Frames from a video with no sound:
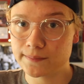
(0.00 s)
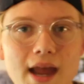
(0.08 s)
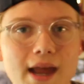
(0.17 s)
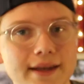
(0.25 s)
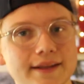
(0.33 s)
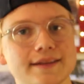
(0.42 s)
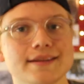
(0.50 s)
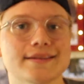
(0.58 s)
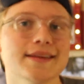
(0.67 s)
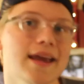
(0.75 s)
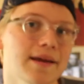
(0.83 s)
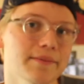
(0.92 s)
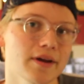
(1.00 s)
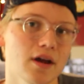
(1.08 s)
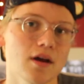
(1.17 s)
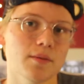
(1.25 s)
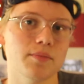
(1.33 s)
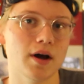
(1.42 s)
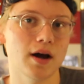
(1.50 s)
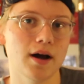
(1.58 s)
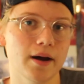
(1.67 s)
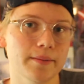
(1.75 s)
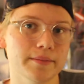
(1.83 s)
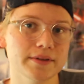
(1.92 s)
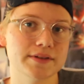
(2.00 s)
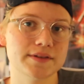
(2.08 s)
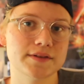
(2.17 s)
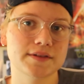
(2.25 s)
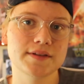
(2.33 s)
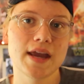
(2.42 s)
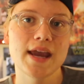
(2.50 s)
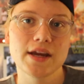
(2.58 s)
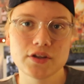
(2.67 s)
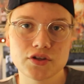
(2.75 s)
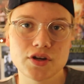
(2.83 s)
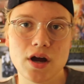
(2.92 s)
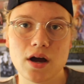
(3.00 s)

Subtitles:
And in the same stage